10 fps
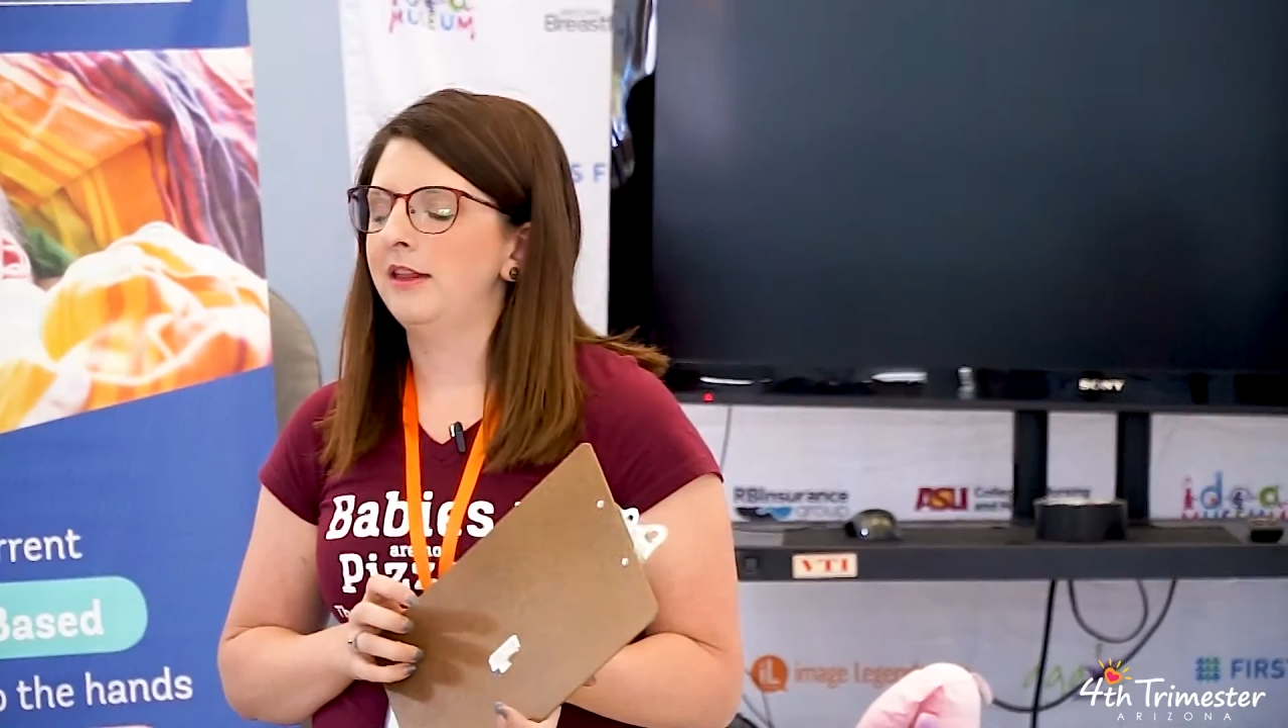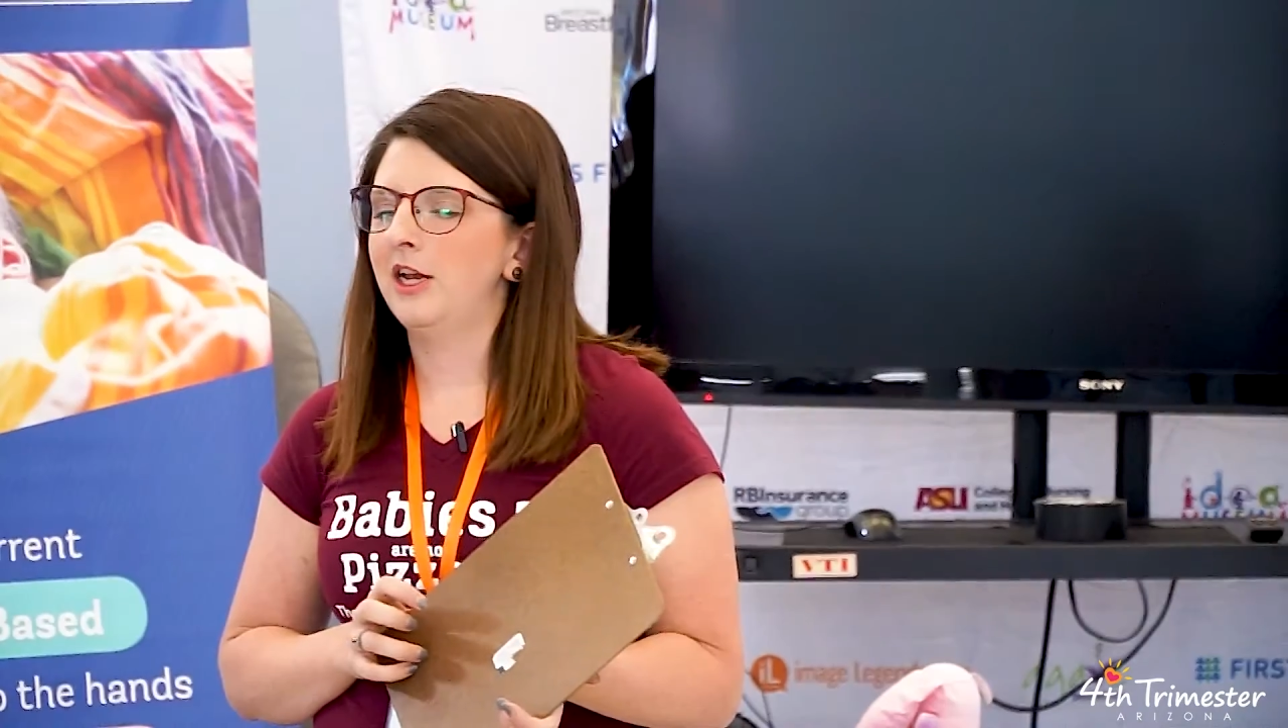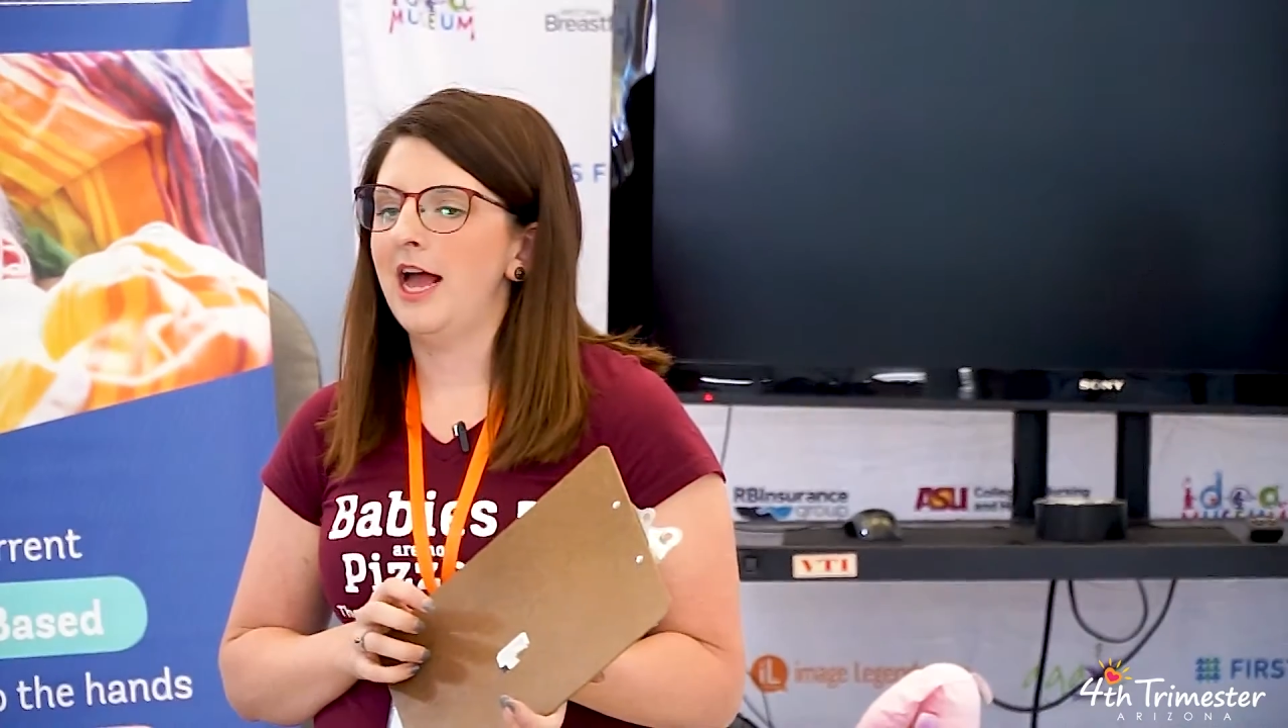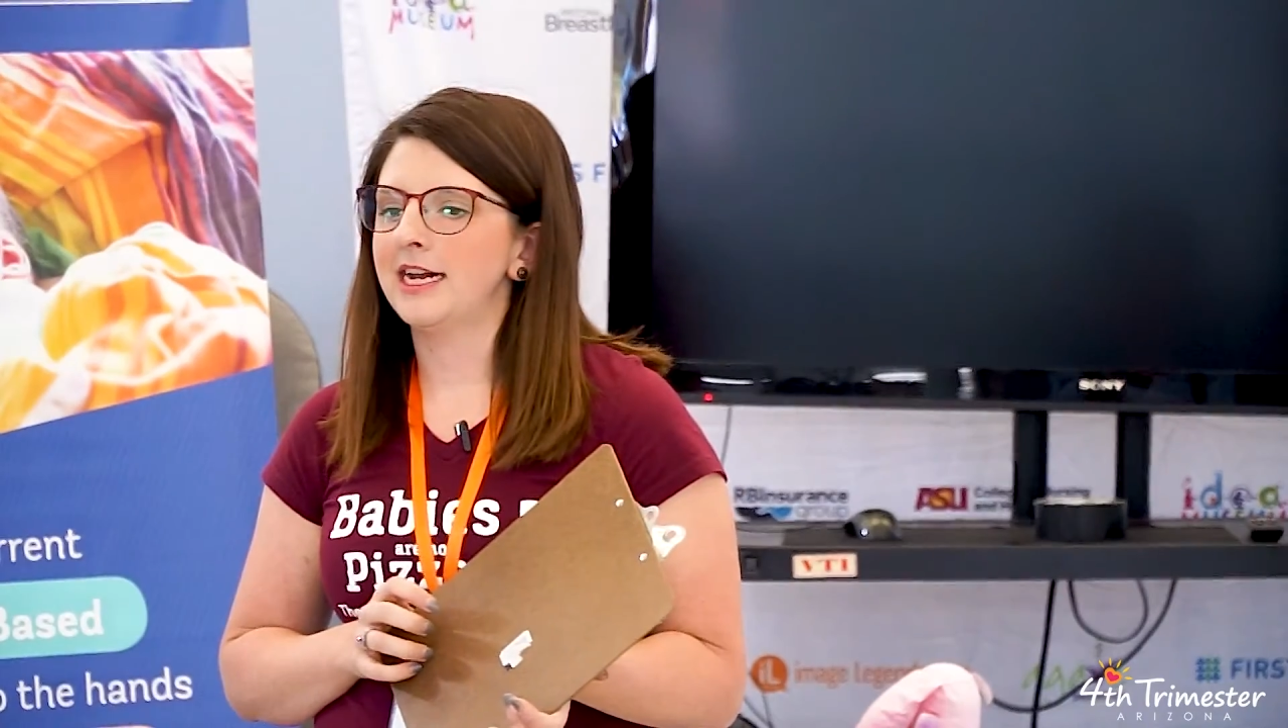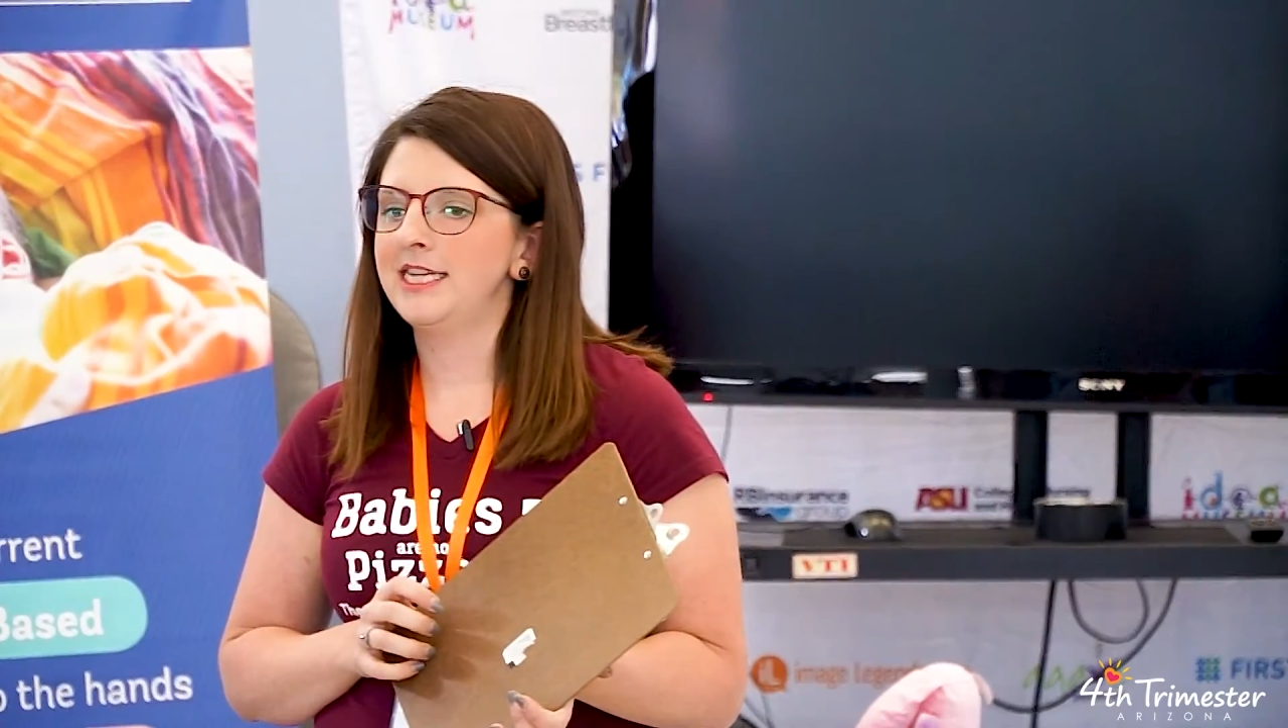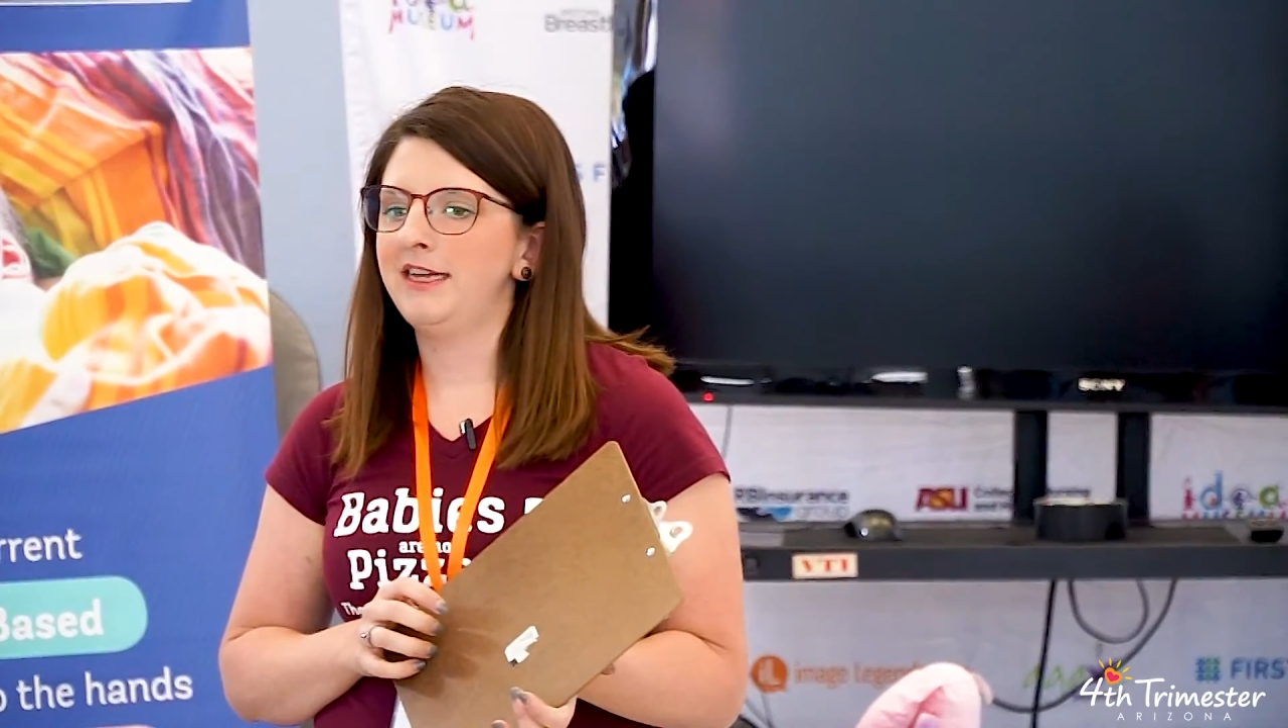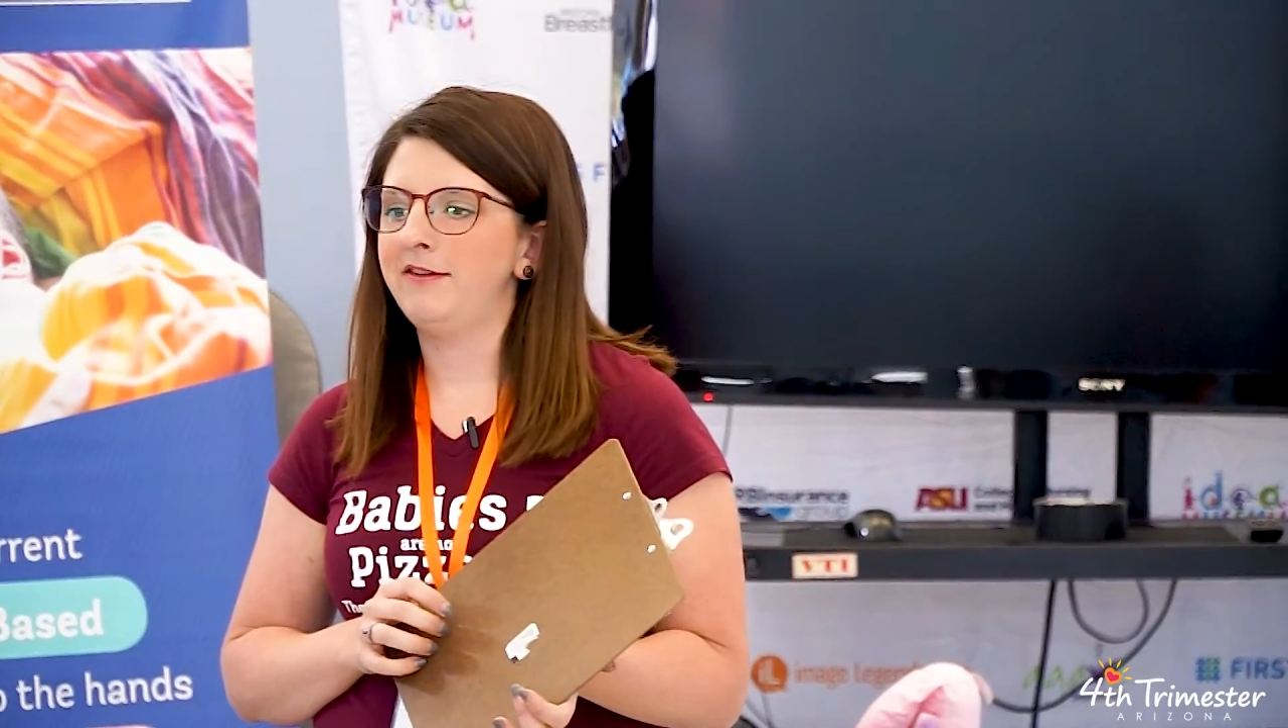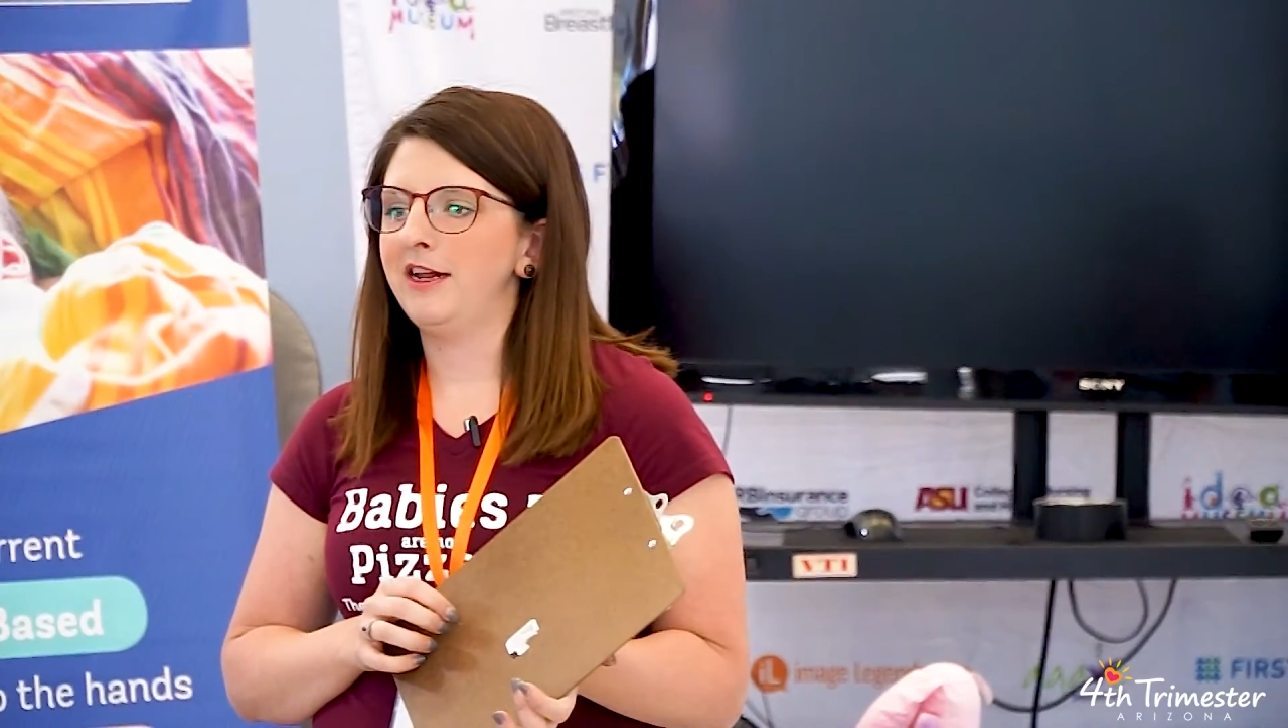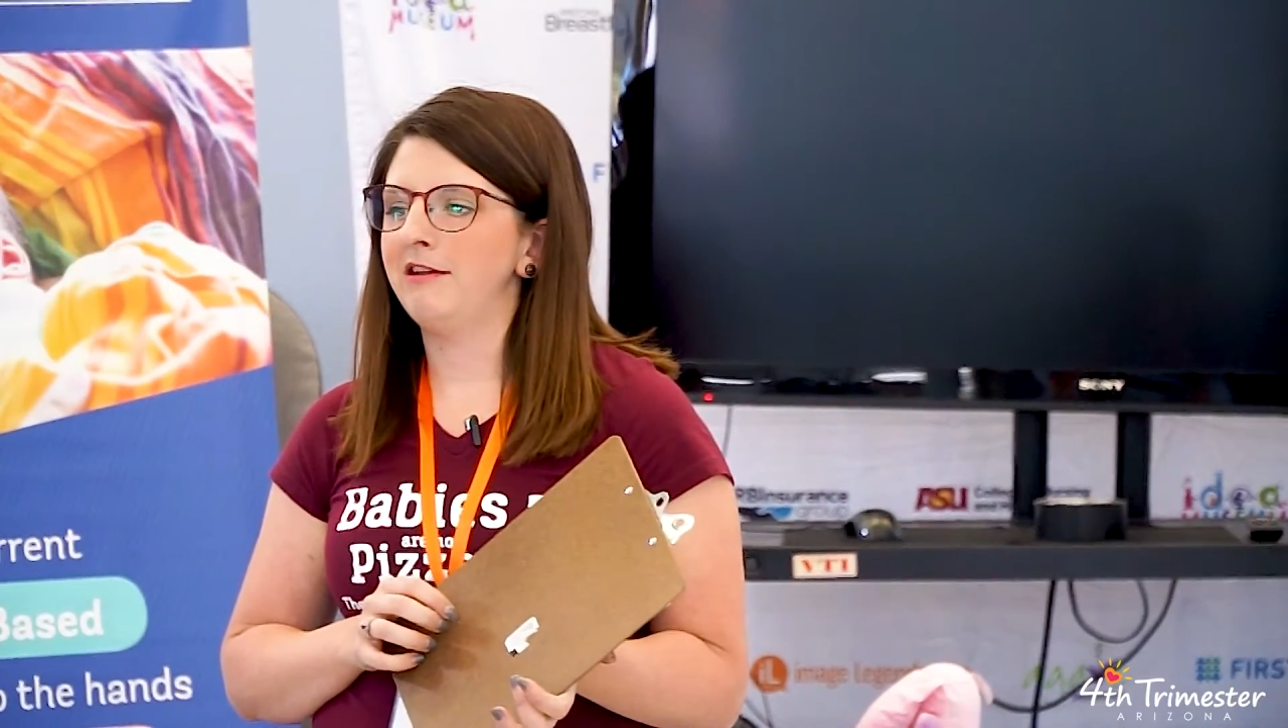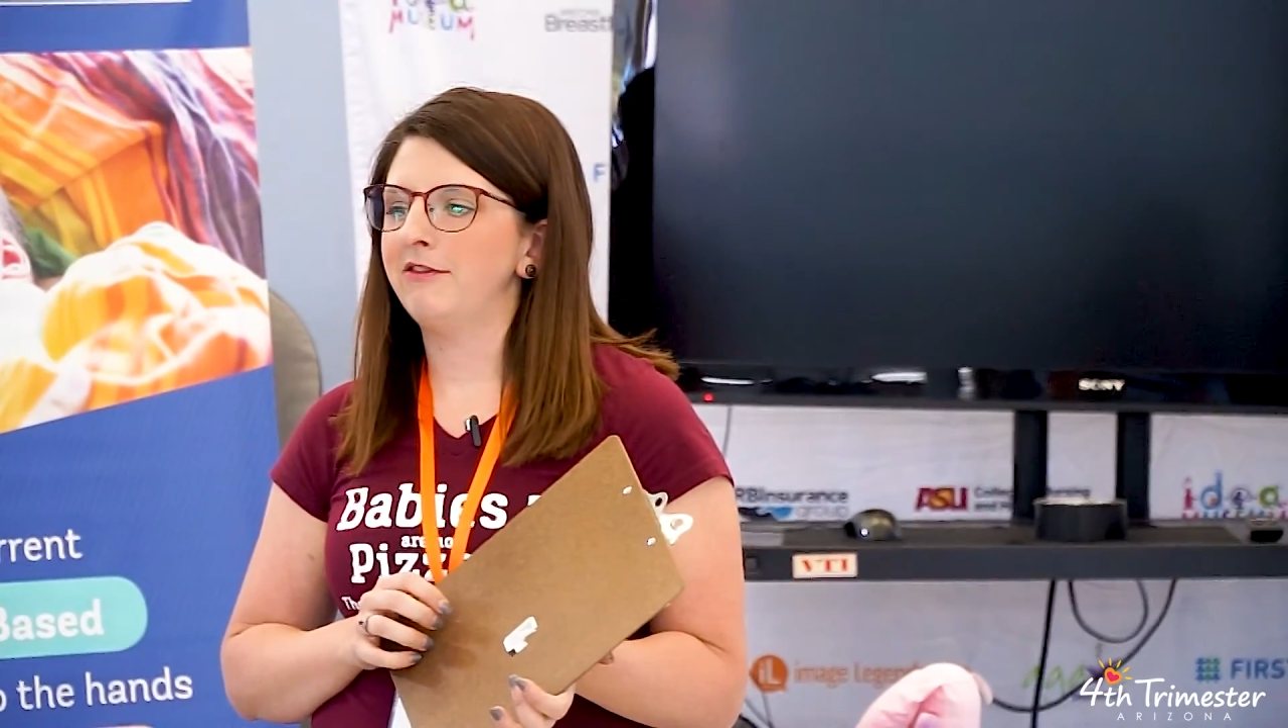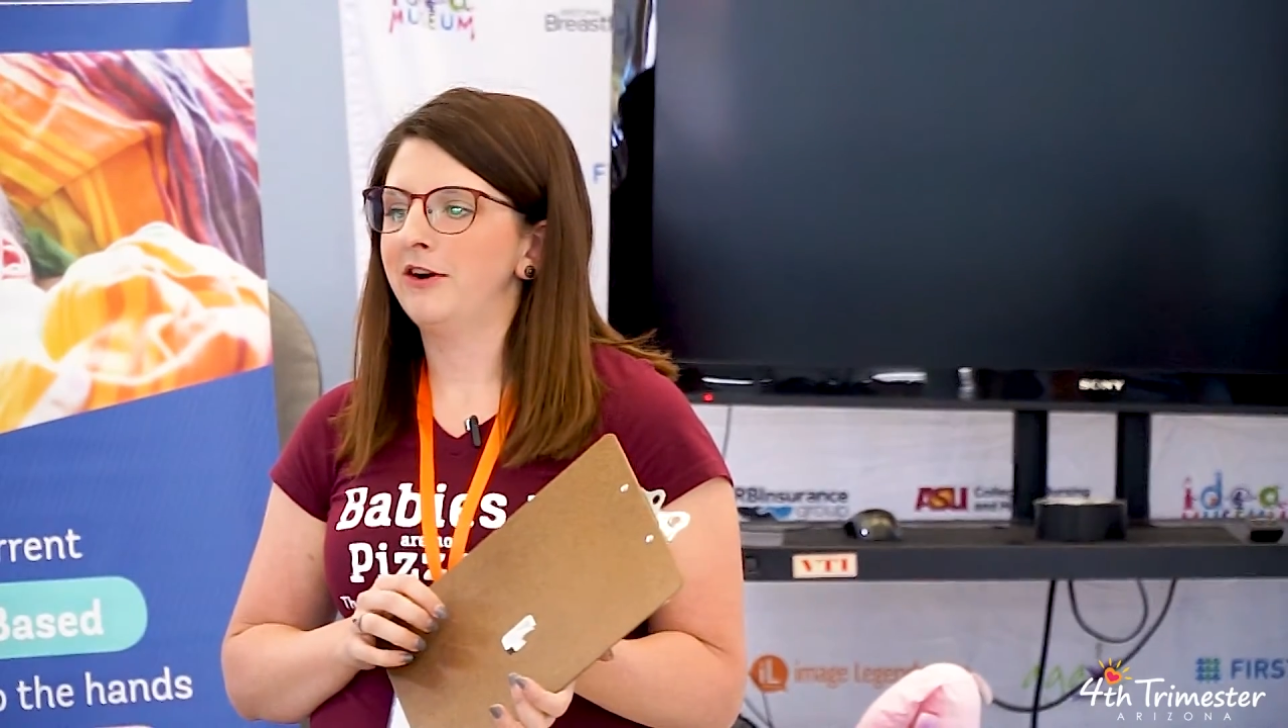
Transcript: little activity